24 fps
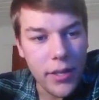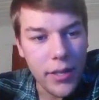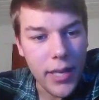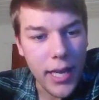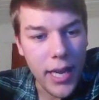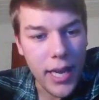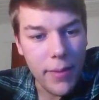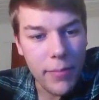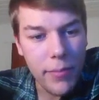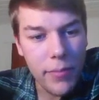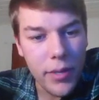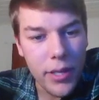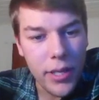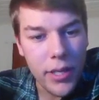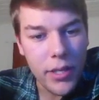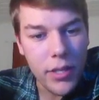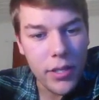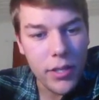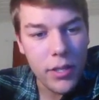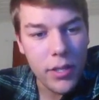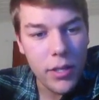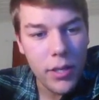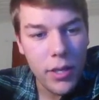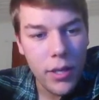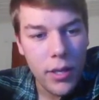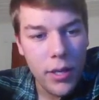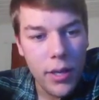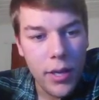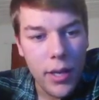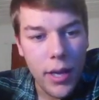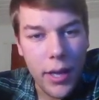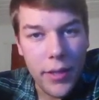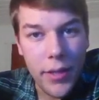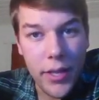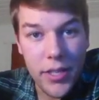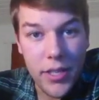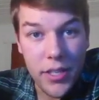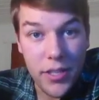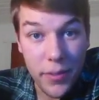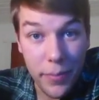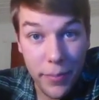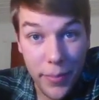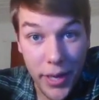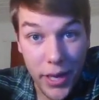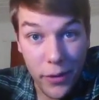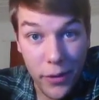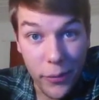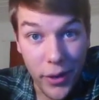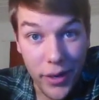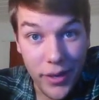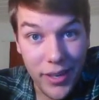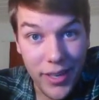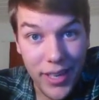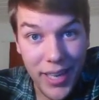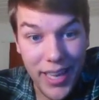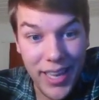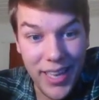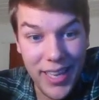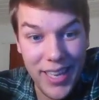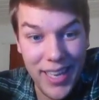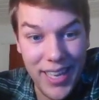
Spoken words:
the game is, and this is a big one,